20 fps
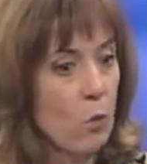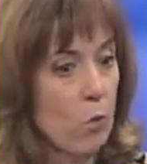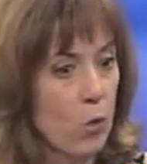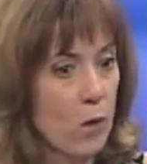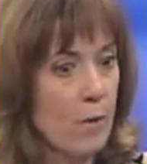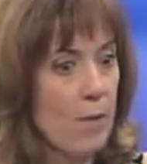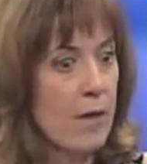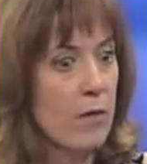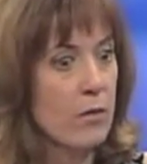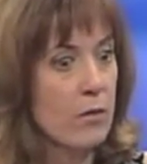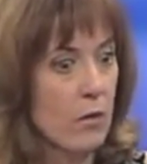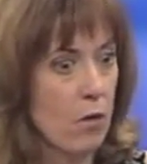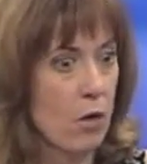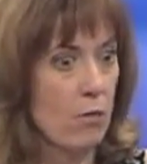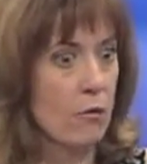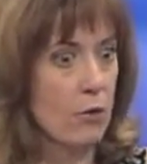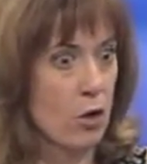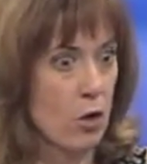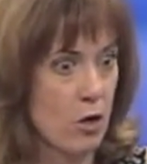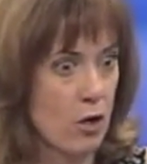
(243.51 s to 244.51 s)
women's
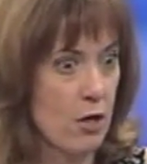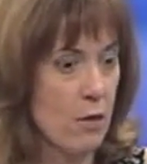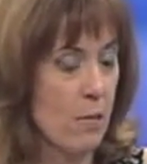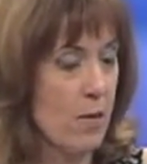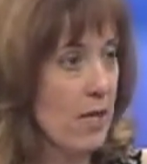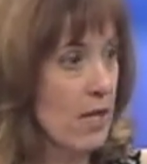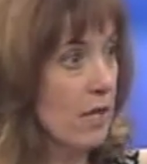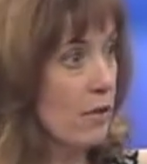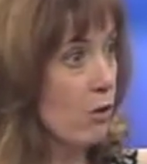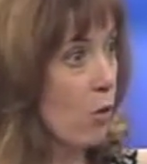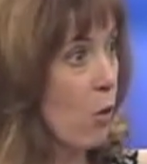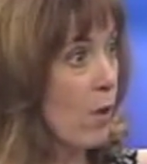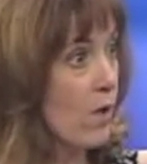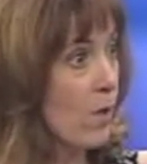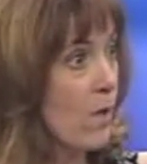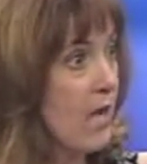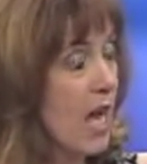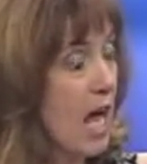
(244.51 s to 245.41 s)
golf tournament that's going to be